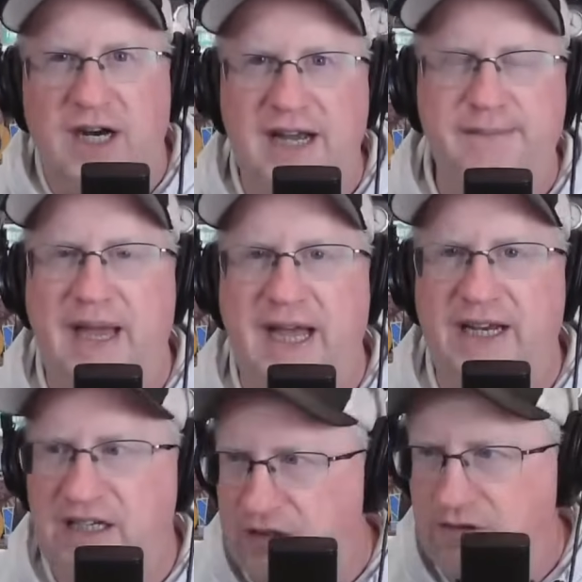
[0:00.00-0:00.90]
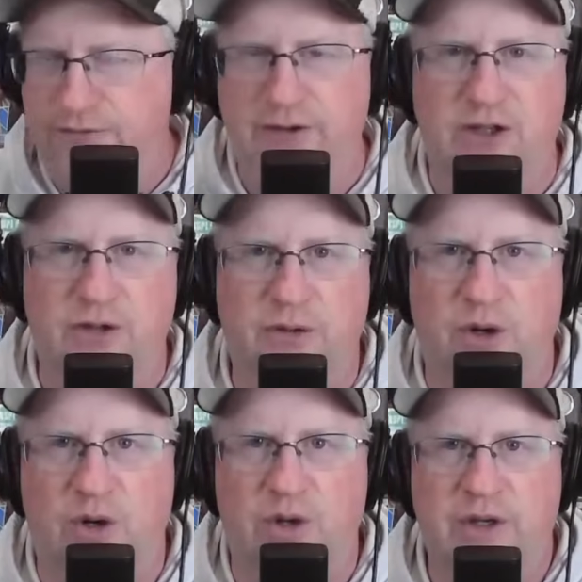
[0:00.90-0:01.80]
I'm mad, kick the field
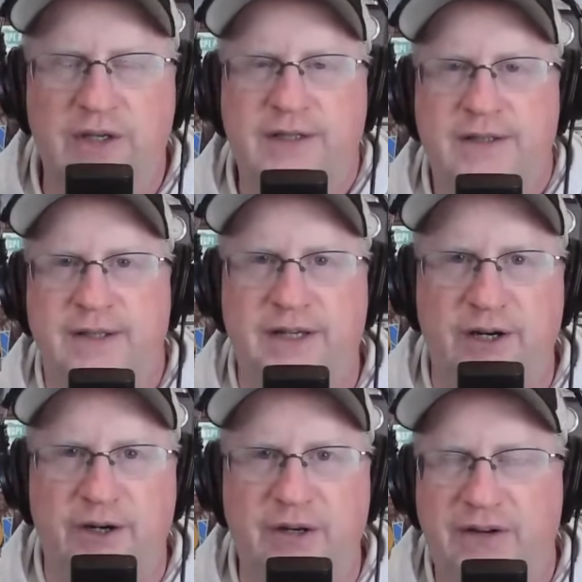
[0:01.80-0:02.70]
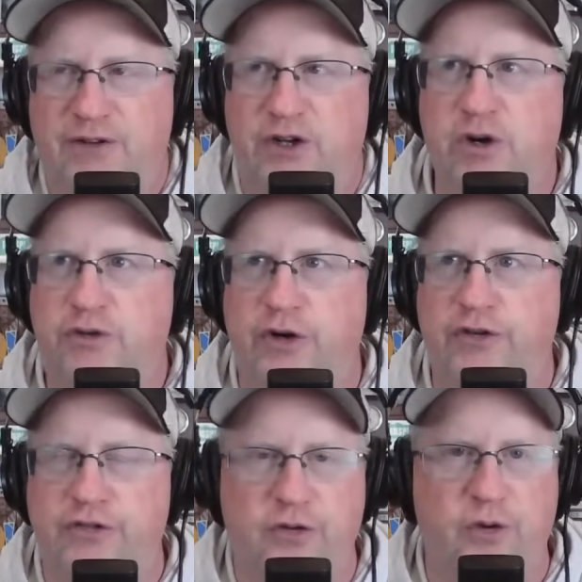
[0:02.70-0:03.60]
goal. You know, and if you don't
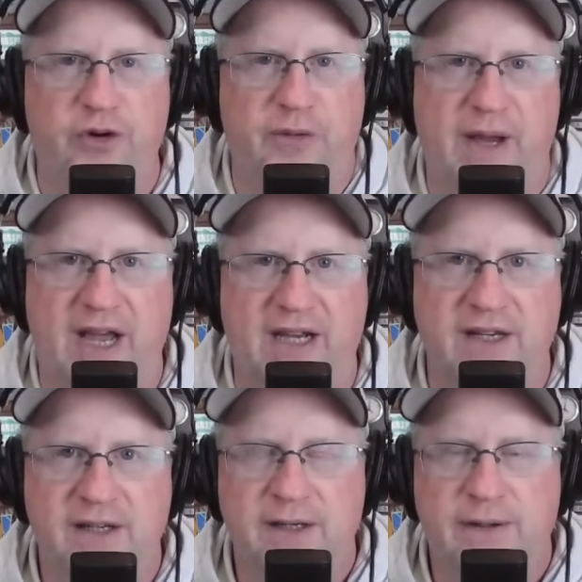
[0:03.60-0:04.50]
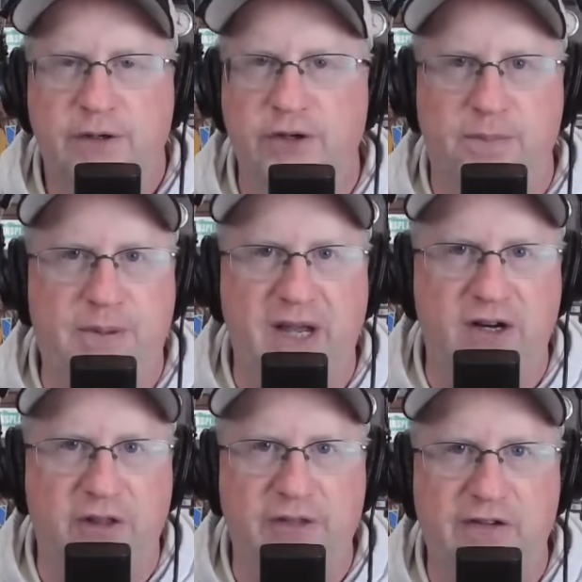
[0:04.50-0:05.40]
trust your quarterback, who you're
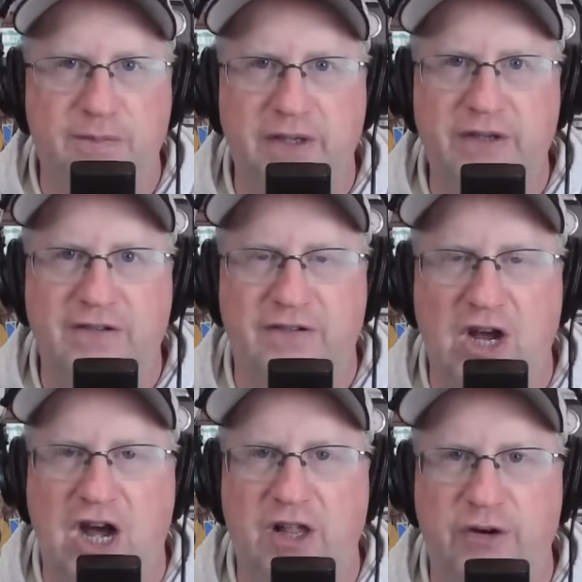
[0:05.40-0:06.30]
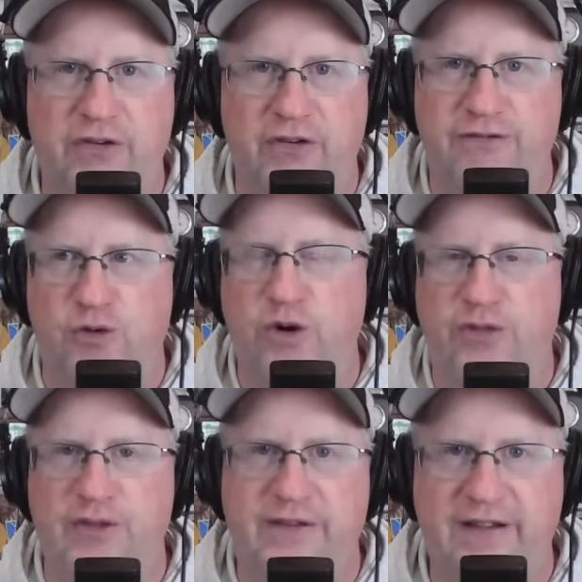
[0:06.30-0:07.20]
paying all these millions of dollars on
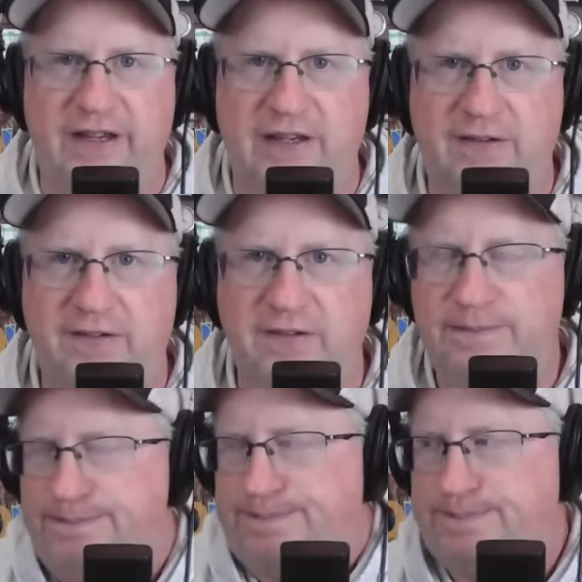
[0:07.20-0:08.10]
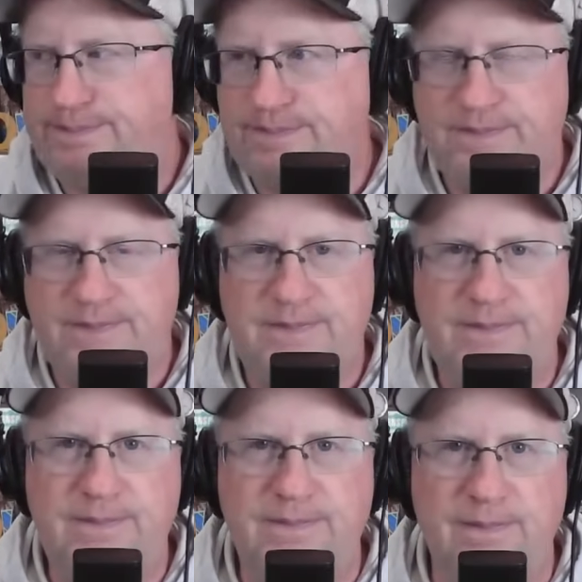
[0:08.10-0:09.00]
fourth and six,
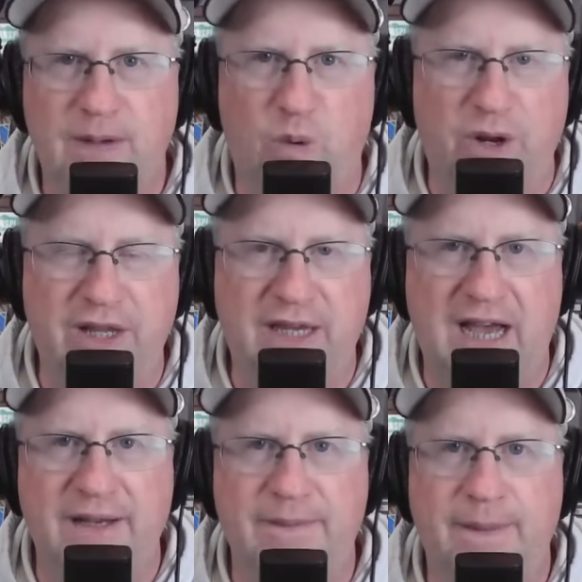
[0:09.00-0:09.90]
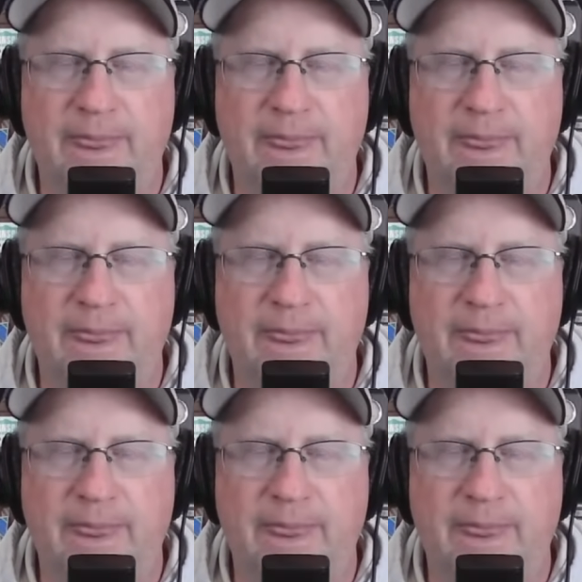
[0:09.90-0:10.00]
what do you got?